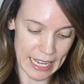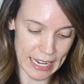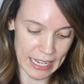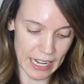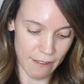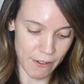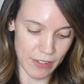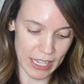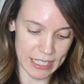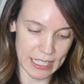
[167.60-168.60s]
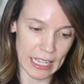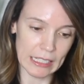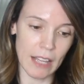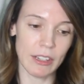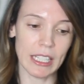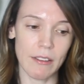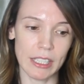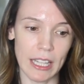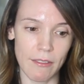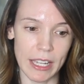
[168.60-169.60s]
can't get enough of it. I love it, love
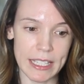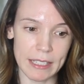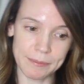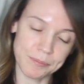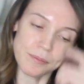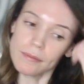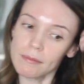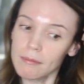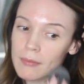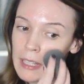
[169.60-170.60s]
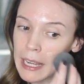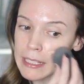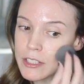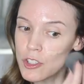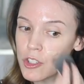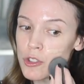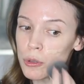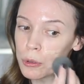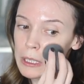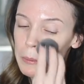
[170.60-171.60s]
it, love it. And it's just
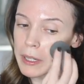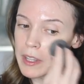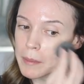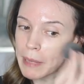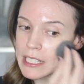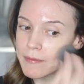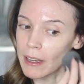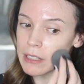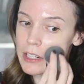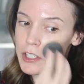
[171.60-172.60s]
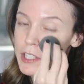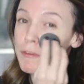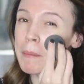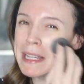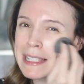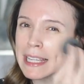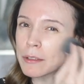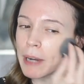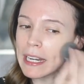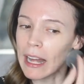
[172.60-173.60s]
truly one of the best foundations for my
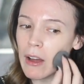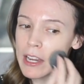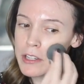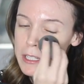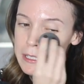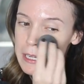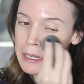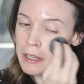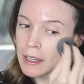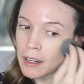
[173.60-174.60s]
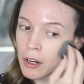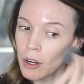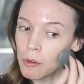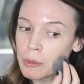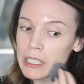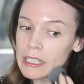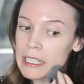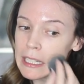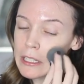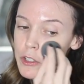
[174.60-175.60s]
skin right now. I just
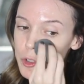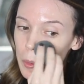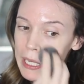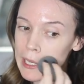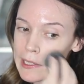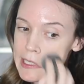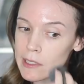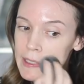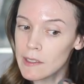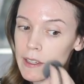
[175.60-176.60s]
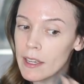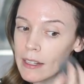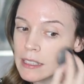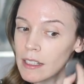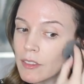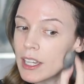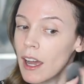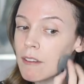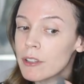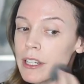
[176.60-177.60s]
really enjoy it, and I love the
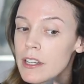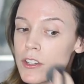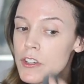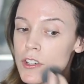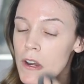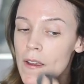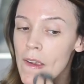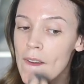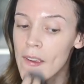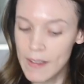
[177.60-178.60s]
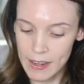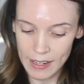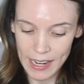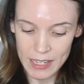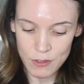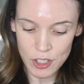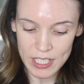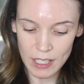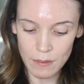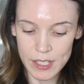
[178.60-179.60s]
coverage. Kind of
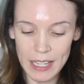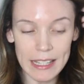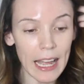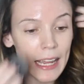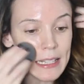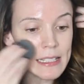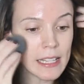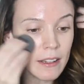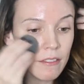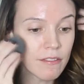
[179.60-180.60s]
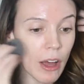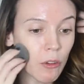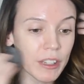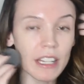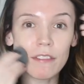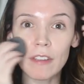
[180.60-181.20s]
just gives a nice velvety